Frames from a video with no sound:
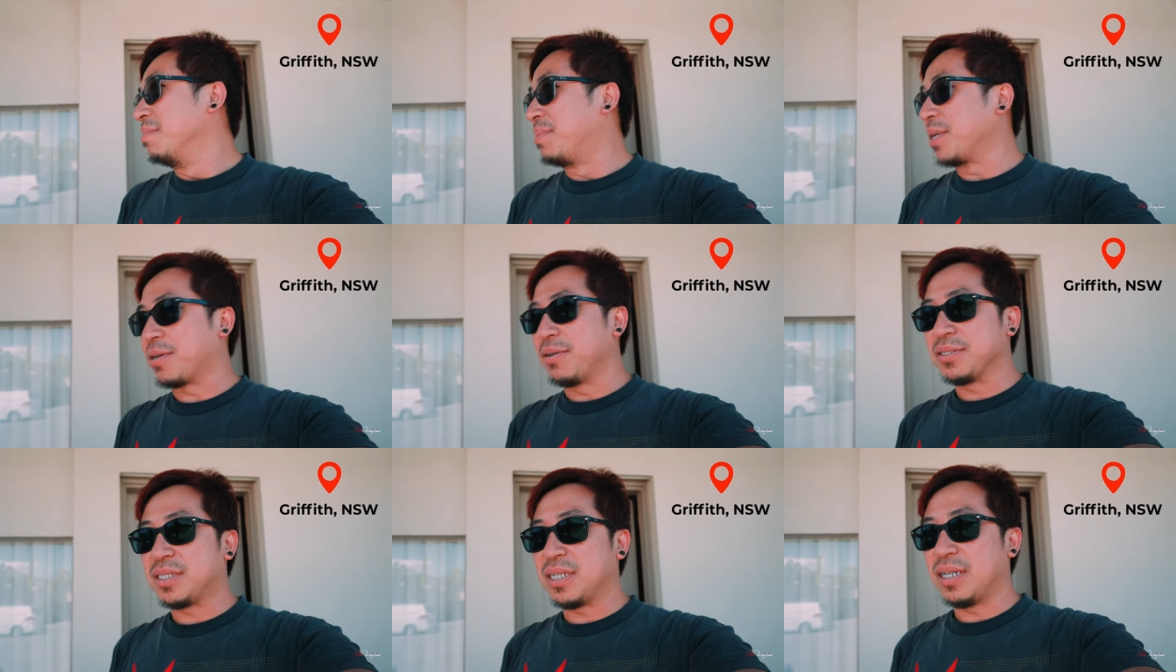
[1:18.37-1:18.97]

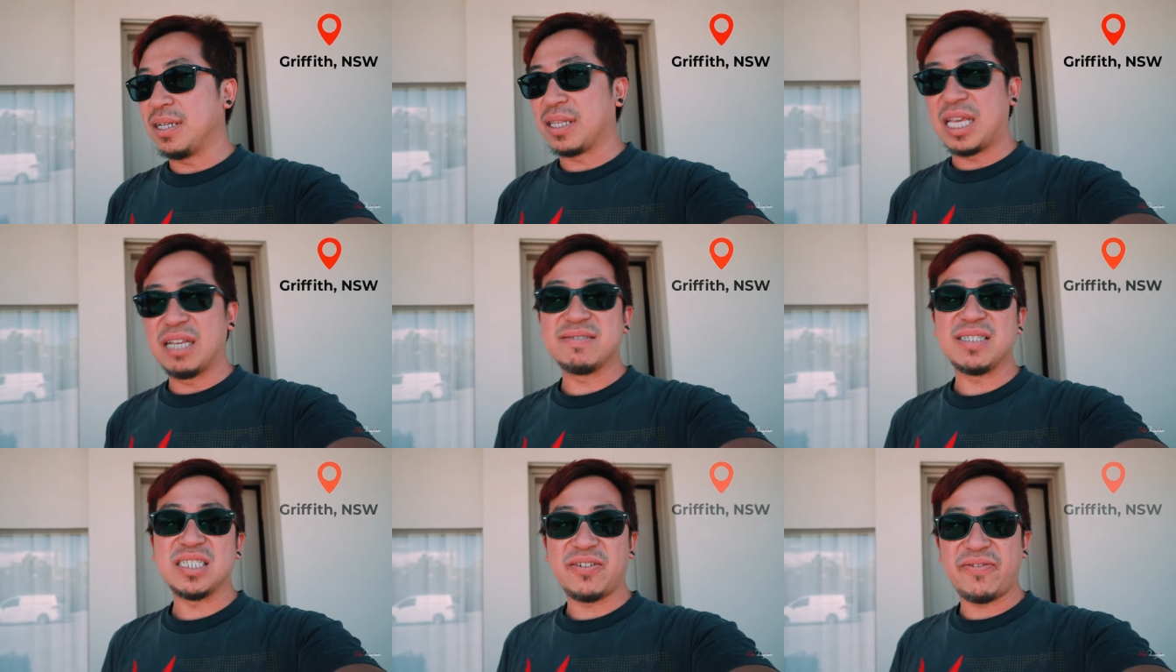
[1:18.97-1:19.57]
because then it
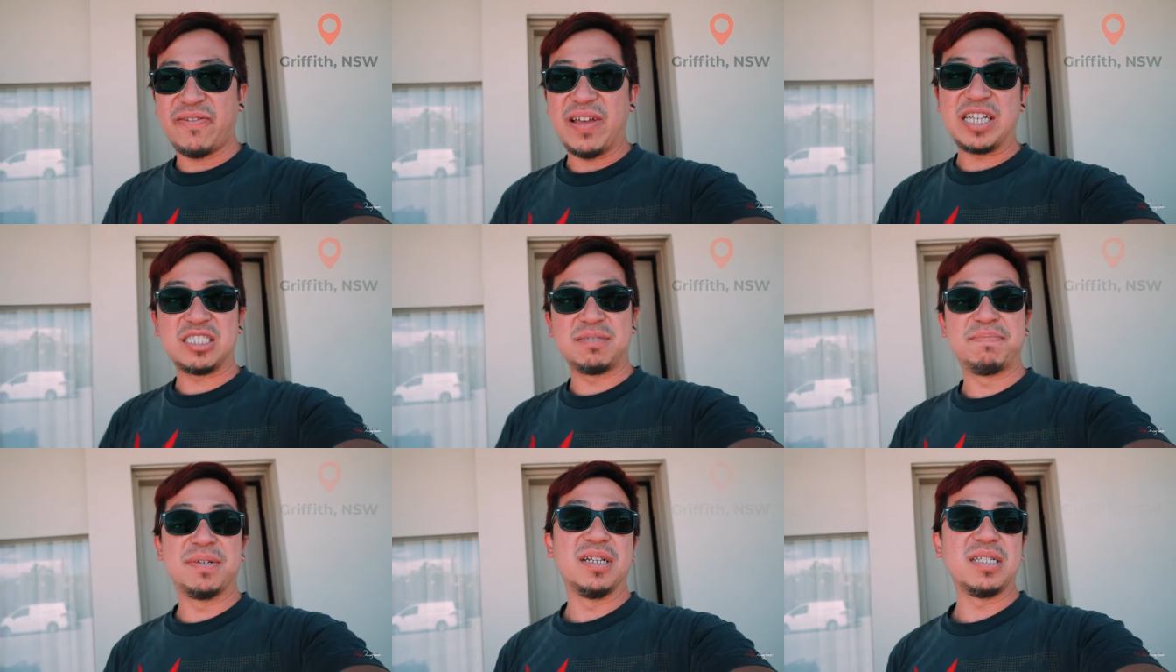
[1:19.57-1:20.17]
gives us
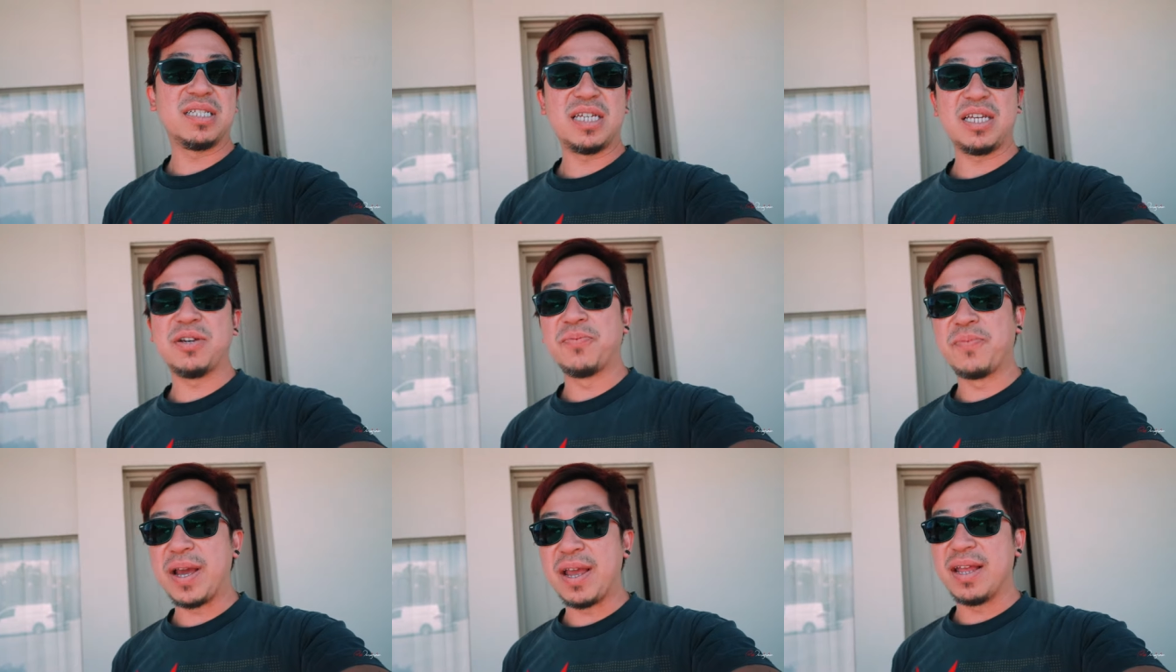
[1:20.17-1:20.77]

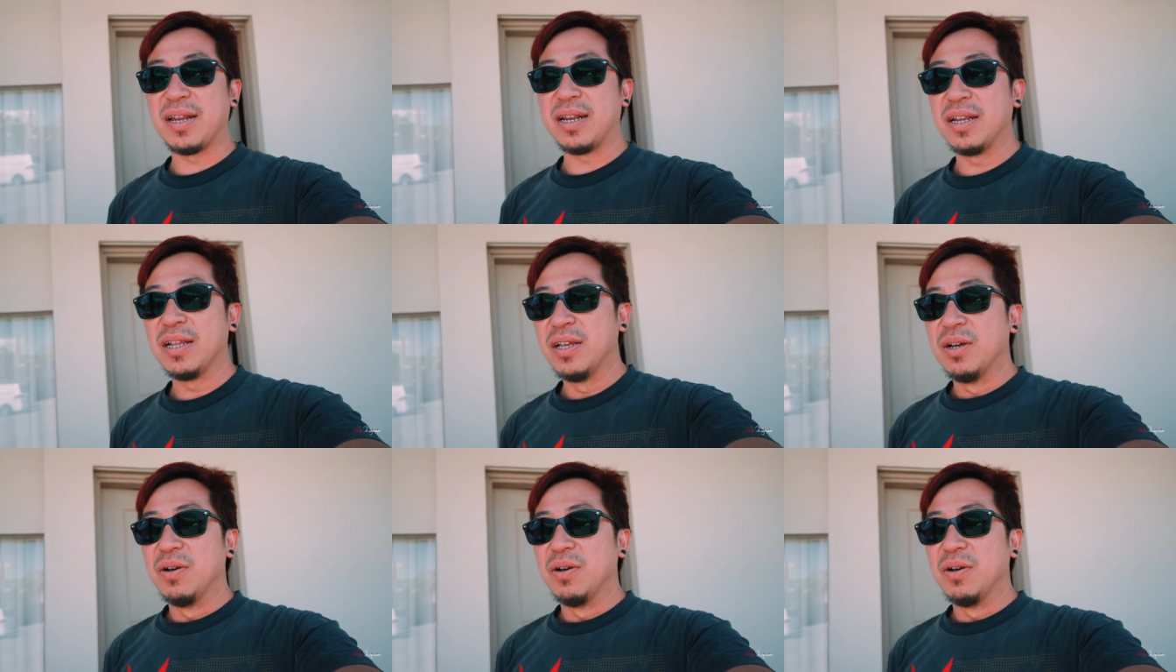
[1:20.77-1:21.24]
flexibility when